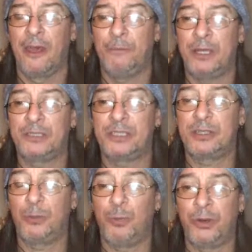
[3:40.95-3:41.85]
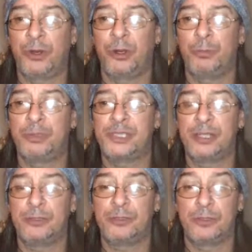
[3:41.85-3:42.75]
I'm not
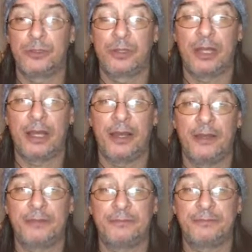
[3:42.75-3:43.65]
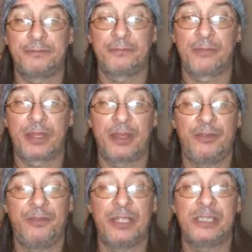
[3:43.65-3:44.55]
100% uh,
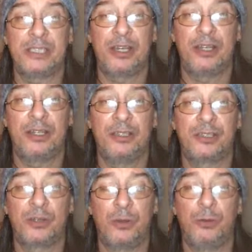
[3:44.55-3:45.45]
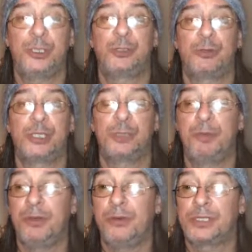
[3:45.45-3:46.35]
convinced that it is a ghost or a
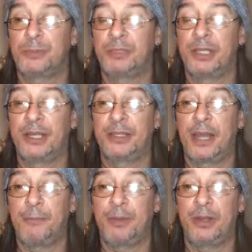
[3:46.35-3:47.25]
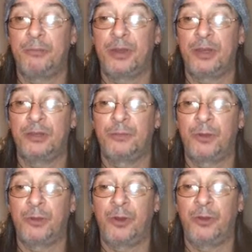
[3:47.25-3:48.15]
spirit or something like that, but I'm not
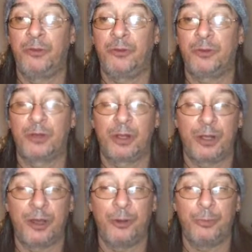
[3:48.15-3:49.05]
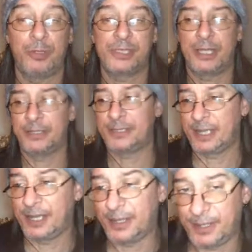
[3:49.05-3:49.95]

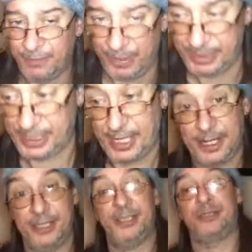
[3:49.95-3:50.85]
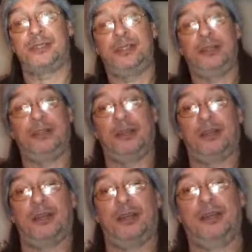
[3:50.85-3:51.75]
100% convinced that it isn't.
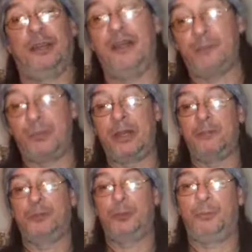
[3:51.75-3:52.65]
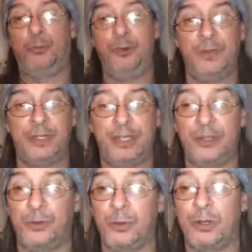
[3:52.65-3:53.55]
Like I haven't been able to prove it
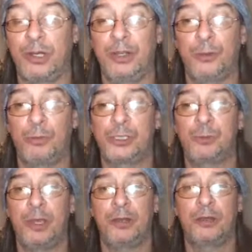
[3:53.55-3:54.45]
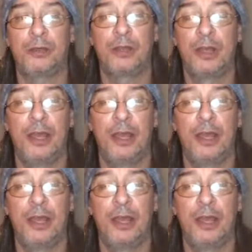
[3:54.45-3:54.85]
either which way, or